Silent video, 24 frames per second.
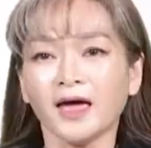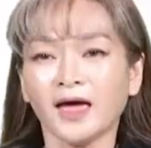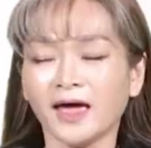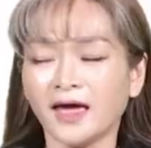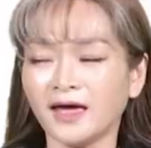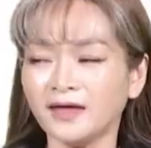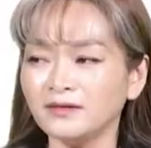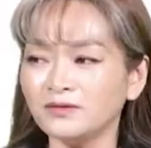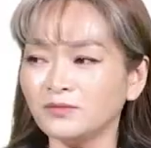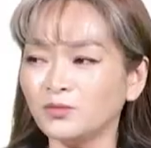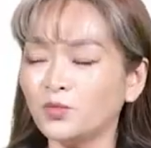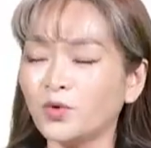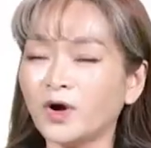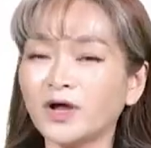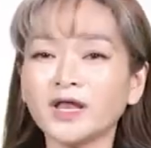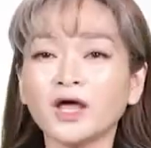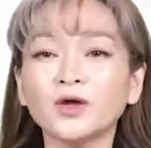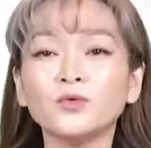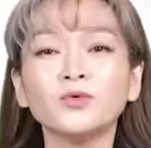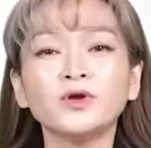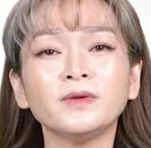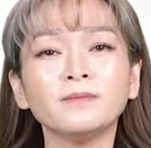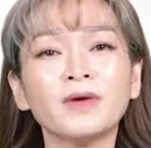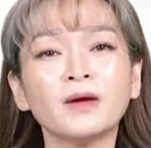And what I
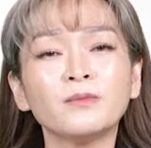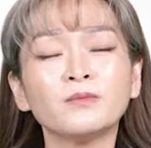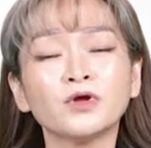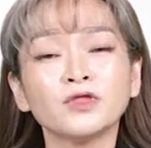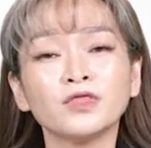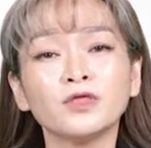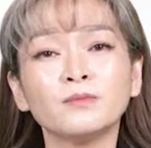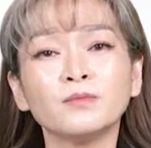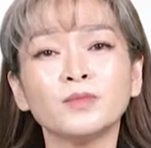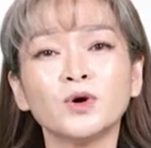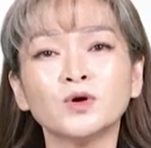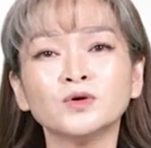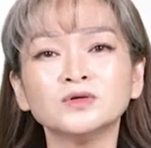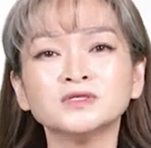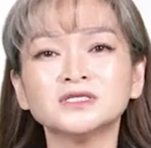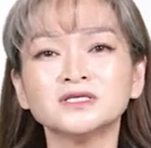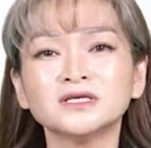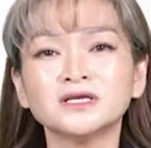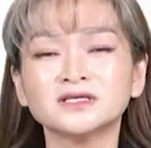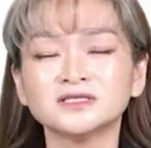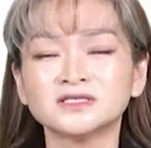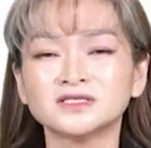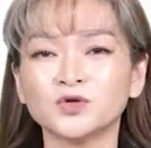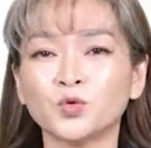remember the
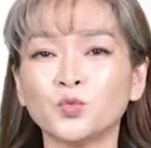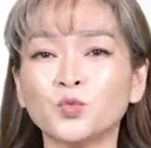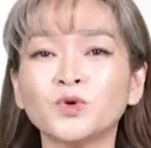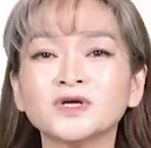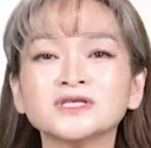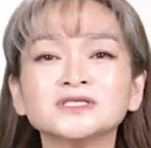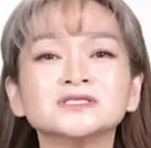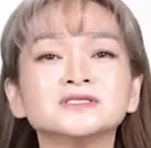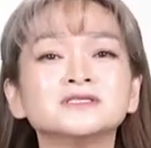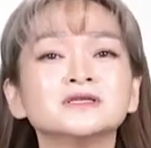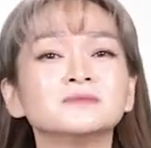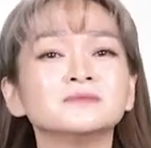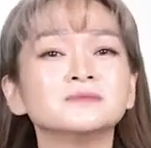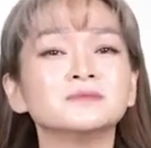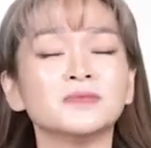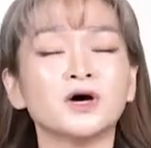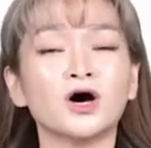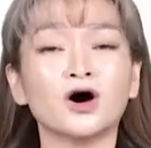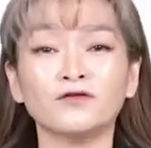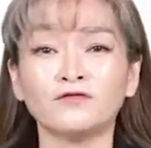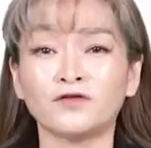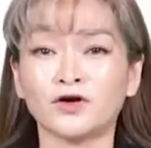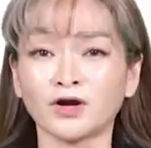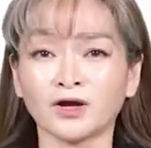most is the wisdom
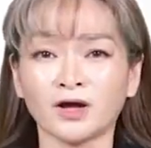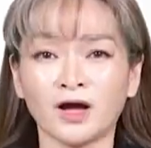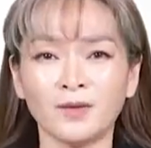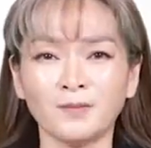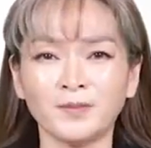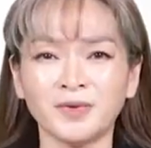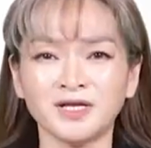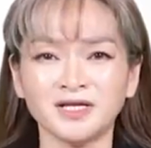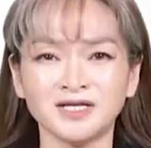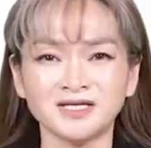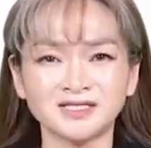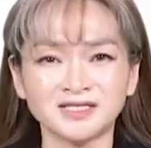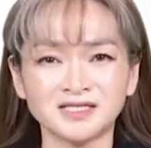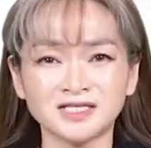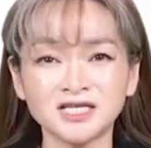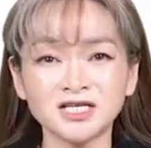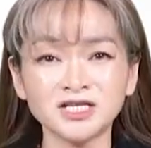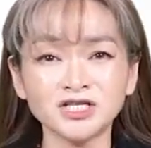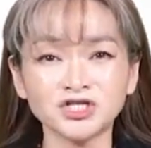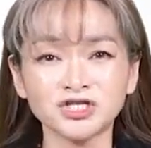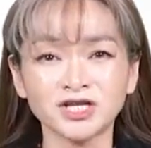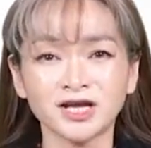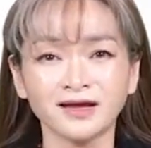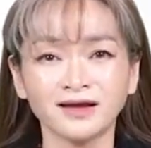of our company's
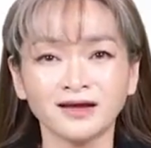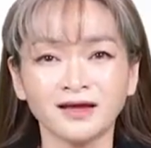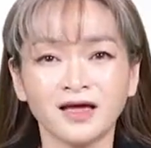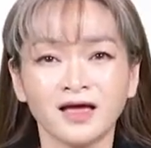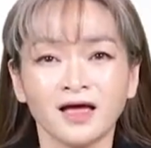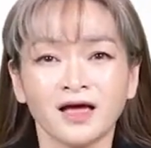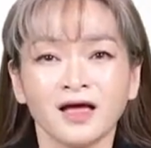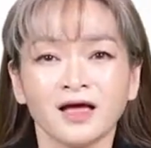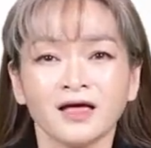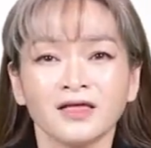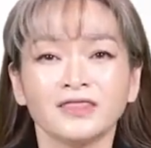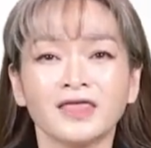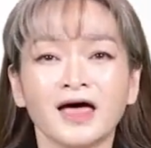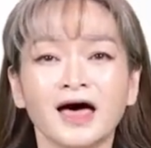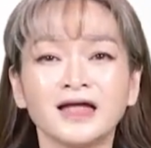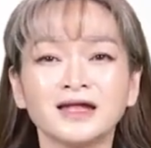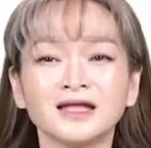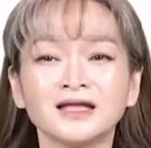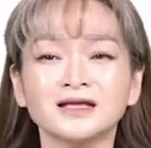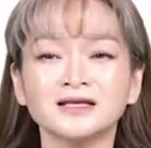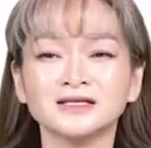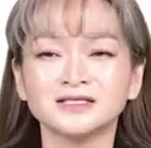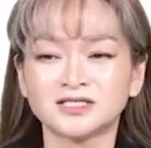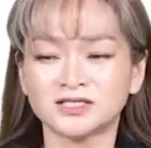teaching.
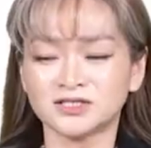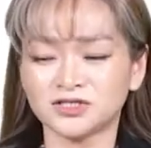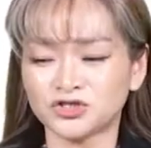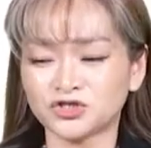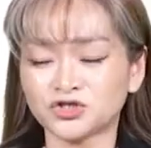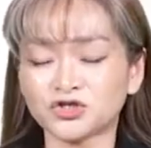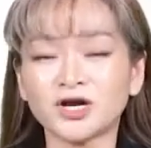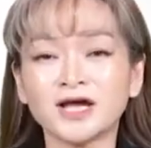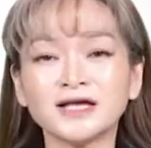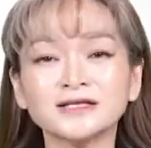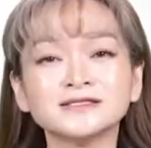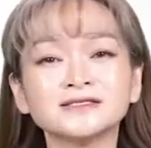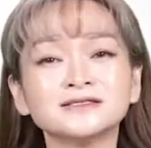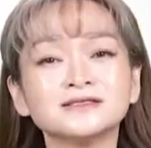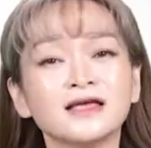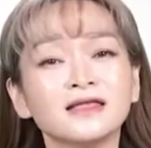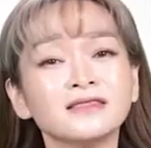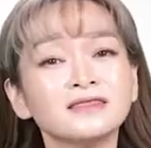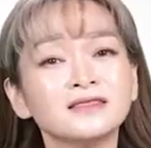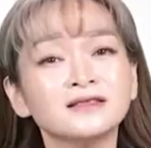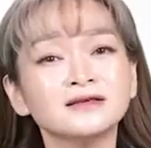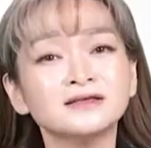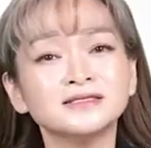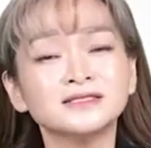That is
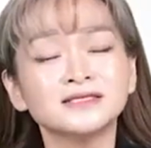transcend the